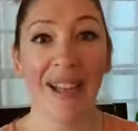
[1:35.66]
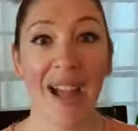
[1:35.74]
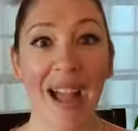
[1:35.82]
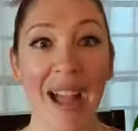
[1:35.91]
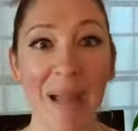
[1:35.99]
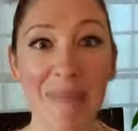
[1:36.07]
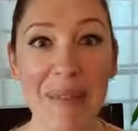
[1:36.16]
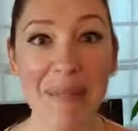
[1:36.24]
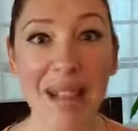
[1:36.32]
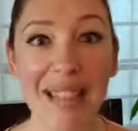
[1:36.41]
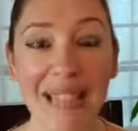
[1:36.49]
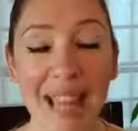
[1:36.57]
Happy
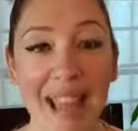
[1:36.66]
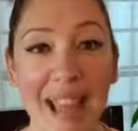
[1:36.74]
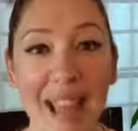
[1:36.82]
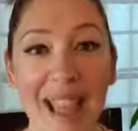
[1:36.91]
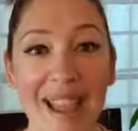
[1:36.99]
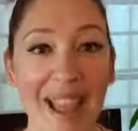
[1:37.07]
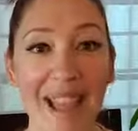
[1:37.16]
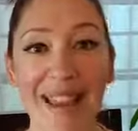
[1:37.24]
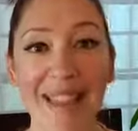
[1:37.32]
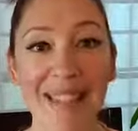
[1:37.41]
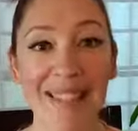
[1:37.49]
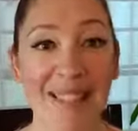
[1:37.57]
Monday, and
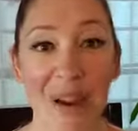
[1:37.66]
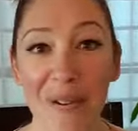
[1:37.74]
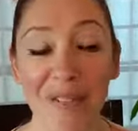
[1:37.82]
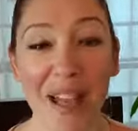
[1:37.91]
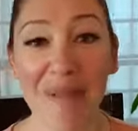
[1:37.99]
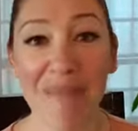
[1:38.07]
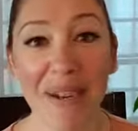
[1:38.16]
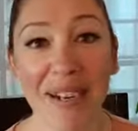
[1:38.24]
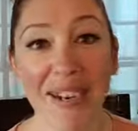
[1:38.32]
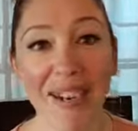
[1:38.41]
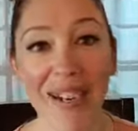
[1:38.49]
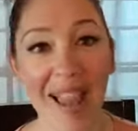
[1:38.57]
it's
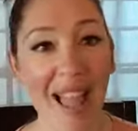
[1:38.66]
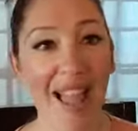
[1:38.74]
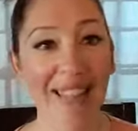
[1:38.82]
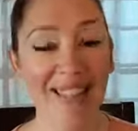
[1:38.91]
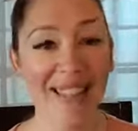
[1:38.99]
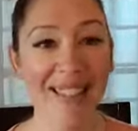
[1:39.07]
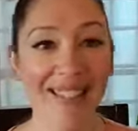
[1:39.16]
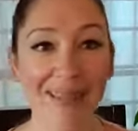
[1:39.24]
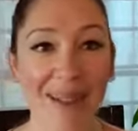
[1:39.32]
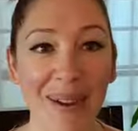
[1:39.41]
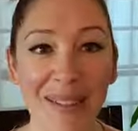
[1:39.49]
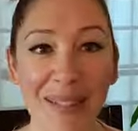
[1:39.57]
November, and it's
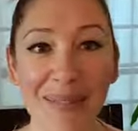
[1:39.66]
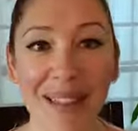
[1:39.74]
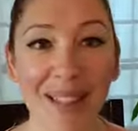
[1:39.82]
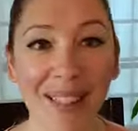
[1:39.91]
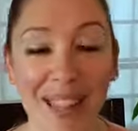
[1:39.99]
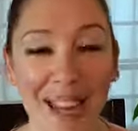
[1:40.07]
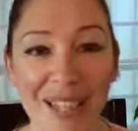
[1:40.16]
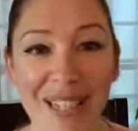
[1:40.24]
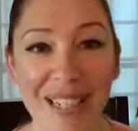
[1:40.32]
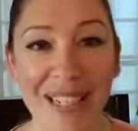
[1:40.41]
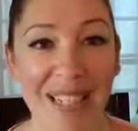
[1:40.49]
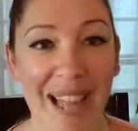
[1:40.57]
about to be
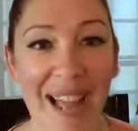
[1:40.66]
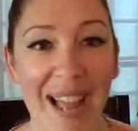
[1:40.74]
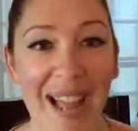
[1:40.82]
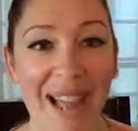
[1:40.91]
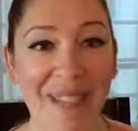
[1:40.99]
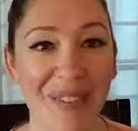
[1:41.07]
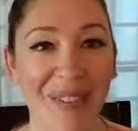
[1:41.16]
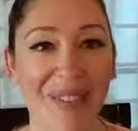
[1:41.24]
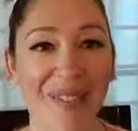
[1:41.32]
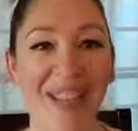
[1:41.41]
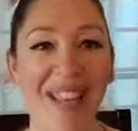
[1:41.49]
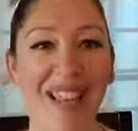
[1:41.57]
election time.
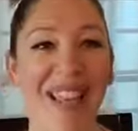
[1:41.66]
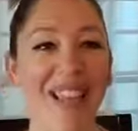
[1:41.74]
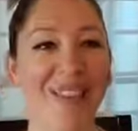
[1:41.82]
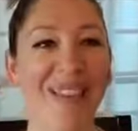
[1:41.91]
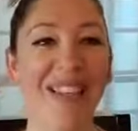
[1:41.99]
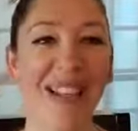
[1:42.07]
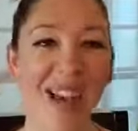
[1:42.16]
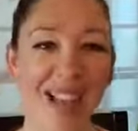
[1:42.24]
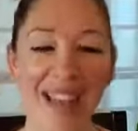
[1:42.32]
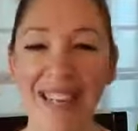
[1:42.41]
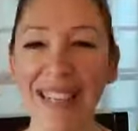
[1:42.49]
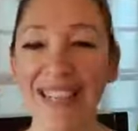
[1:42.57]
We've
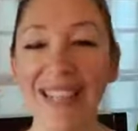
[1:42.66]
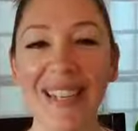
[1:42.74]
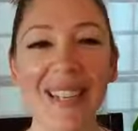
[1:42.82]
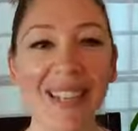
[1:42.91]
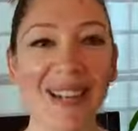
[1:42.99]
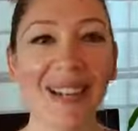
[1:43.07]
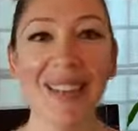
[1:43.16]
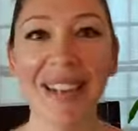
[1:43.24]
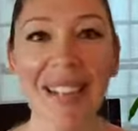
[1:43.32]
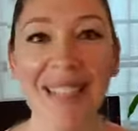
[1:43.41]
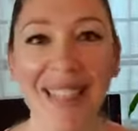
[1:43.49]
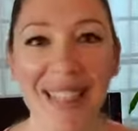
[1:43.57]
got
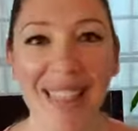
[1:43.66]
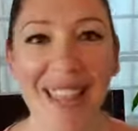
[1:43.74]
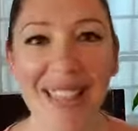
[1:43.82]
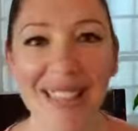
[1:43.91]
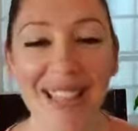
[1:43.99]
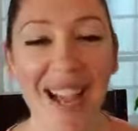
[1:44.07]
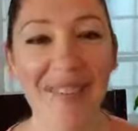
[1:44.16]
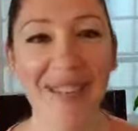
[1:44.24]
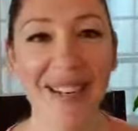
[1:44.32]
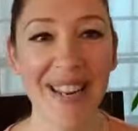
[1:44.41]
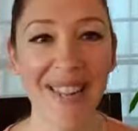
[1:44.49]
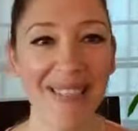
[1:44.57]
crazy things
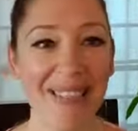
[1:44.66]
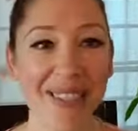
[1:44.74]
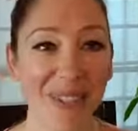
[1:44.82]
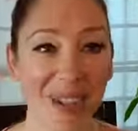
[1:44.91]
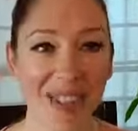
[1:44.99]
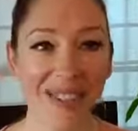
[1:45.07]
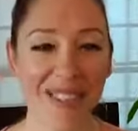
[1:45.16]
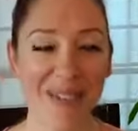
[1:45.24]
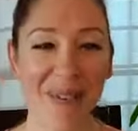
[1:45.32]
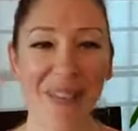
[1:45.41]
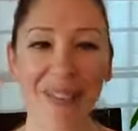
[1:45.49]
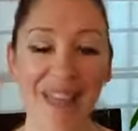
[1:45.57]
happening. This is crazy.
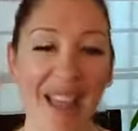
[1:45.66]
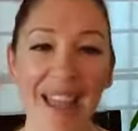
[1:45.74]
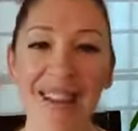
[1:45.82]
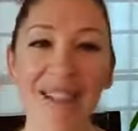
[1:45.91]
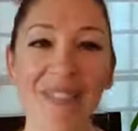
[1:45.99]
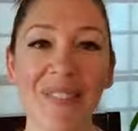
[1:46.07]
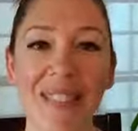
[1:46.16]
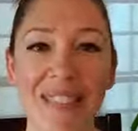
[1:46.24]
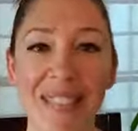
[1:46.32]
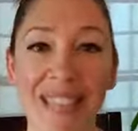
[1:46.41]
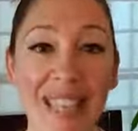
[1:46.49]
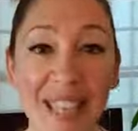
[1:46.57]
We're at the end of
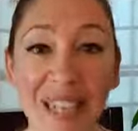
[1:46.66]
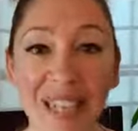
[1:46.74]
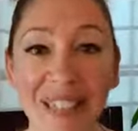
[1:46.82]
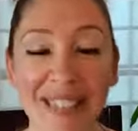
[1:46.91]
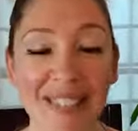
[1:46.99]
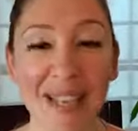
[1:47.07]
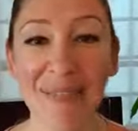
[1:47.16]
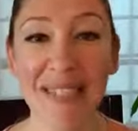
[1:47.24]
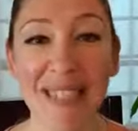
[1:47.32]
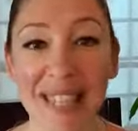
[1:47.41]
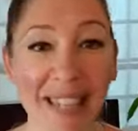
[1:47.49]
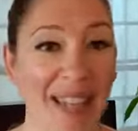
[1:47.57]
this year, it's coming
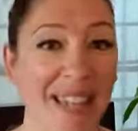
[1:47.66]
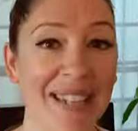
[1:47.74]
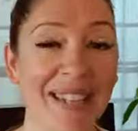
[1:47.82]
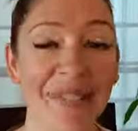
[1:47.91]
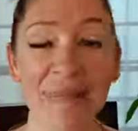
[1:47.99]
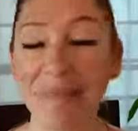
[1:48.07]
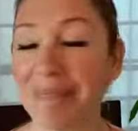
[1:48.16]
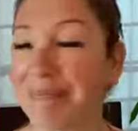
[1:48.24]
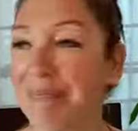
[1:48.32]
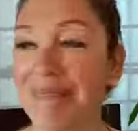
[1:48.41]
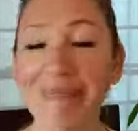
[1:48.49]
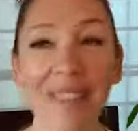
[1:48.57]
to the end.
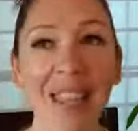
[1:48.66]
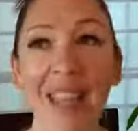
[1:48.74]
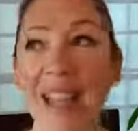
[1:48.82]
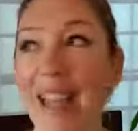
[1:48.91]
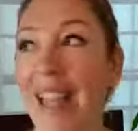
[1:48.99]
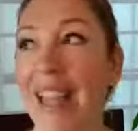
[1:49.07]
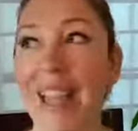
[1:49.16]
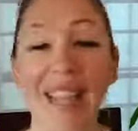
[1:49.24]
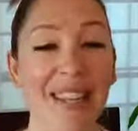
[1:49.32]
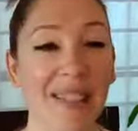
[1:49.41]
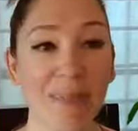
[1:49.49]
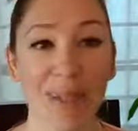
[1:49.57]

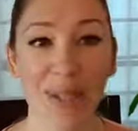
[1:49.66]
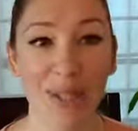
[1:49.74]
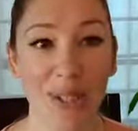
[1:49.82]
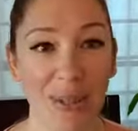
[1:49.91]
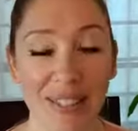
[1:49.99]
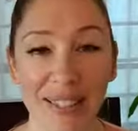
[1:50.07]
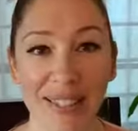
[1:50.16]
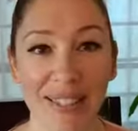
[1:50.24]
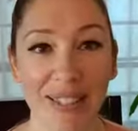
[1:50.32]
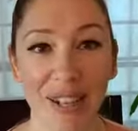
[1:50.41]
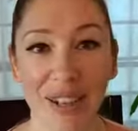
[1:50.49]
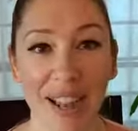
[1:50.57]
It has been a doozy this
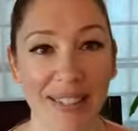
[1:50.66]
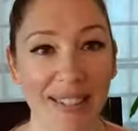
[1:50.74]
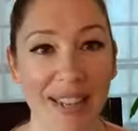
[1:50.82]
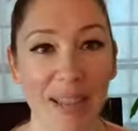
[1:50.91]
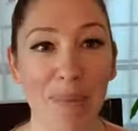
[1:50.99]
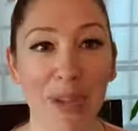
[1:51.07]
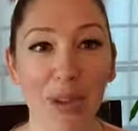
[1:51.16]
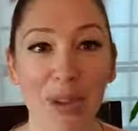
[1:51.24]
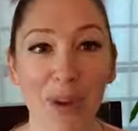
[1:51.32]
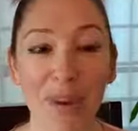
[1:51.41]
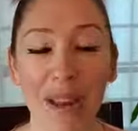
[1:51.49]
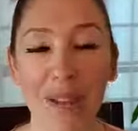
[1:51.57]
year, hasn't it? But you
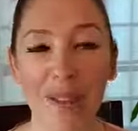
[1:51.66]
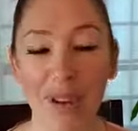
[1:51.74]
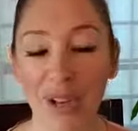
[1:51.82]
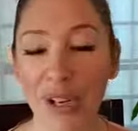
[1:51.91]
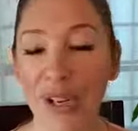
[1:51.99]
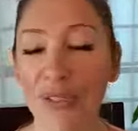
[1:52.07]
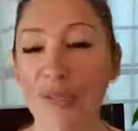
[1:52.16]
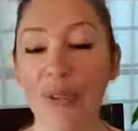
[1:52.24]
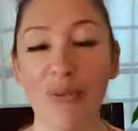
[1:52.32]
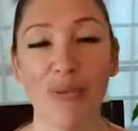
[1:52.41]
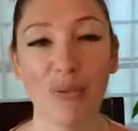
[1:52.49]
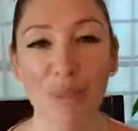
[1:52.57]
know what I've heard
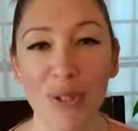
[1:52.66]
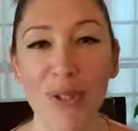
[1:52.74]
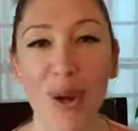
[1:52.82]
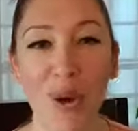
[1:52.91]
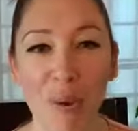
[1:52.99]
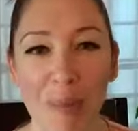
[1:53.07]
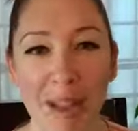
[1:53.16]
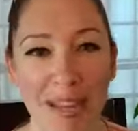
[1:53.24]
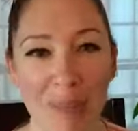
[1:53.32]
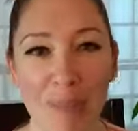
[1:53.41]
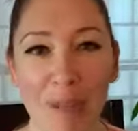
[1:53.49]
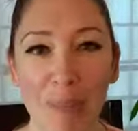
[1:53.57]
from so
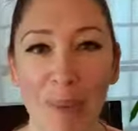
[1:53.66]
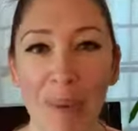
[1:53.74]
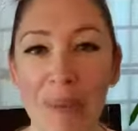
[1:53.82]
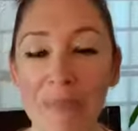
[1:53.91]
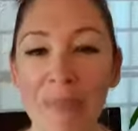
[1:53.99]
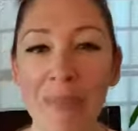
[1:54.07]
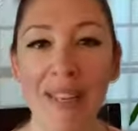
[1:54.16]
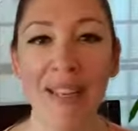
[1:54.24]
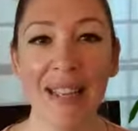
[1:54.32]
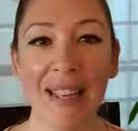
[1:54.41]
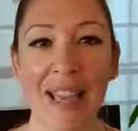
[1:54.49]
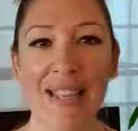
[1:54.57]
many people
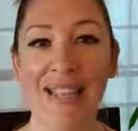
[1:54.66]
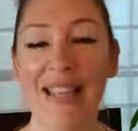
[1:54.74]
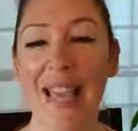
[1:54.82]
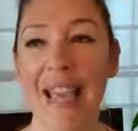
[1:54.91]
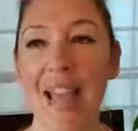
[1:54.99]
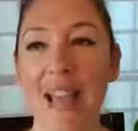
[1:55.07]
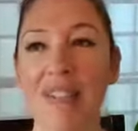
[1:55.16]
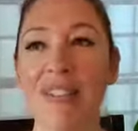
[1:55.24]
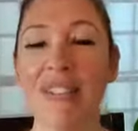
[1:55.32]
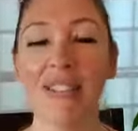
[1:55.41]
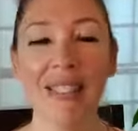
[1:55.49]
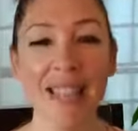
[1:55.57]
as they have
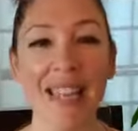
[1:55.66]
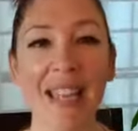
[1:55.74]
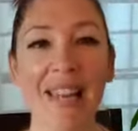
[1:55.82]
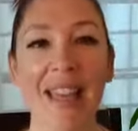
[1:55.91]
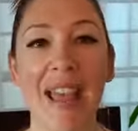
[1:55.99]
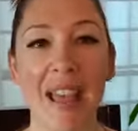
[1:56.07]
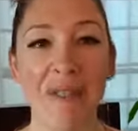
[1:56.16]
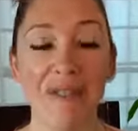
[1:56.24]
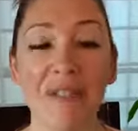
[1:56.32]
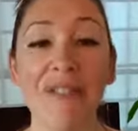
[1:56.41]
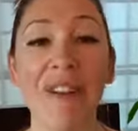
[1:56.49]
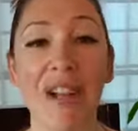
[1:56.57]
seen and
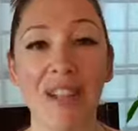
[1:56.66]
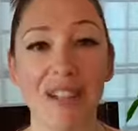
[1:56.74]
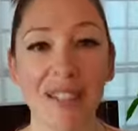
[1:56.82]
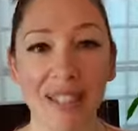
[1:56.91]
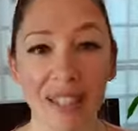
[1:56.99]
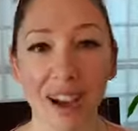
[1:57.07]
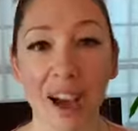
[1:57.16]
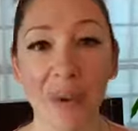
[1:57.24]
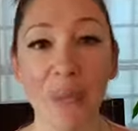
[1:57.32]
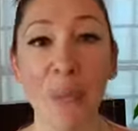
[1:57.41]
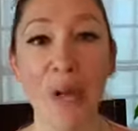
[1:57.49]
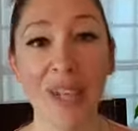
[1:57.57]
felt
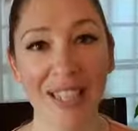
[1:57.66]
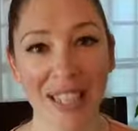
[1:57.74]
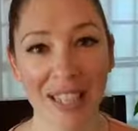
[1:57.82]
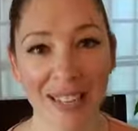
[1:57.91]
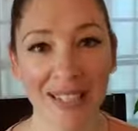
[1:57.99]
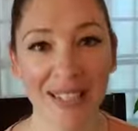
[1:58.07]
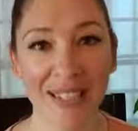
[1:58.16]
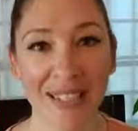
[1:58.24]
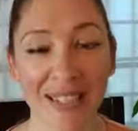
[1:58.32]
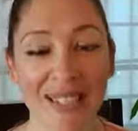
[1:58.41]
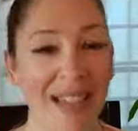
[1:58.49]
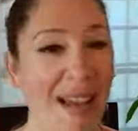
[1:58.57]
God working
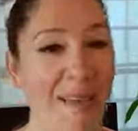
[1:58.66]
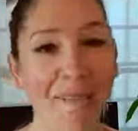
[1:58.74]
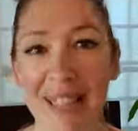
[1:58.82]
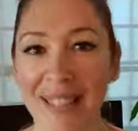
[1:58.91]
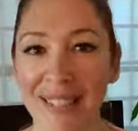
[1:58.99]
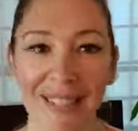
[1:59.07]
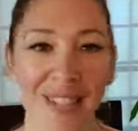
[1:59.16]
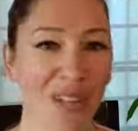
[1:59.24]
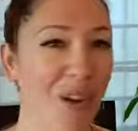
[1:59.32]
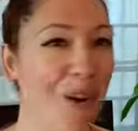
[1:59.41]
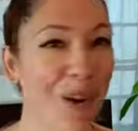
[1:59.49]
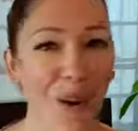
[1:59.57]
amidst
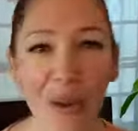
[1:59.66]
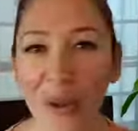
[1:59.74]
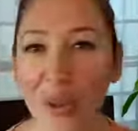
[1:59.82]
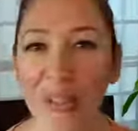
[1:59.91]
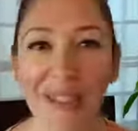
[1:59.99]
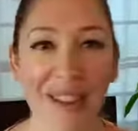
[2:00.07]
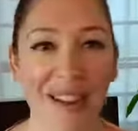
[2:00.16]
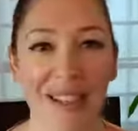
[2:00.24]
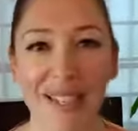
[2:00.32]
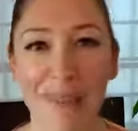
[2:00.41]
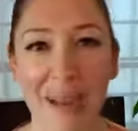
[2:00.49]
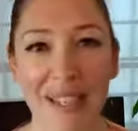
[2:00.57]
all the
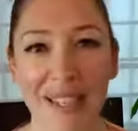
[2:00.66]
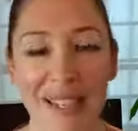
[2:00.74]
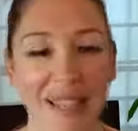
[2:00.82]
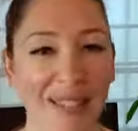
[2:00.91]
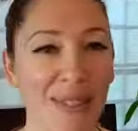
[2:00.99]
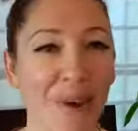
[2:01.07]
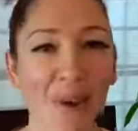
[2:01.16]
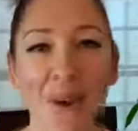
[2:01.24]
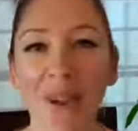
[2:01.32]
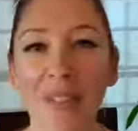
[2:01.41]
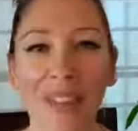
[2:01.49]
unexpectedness, all the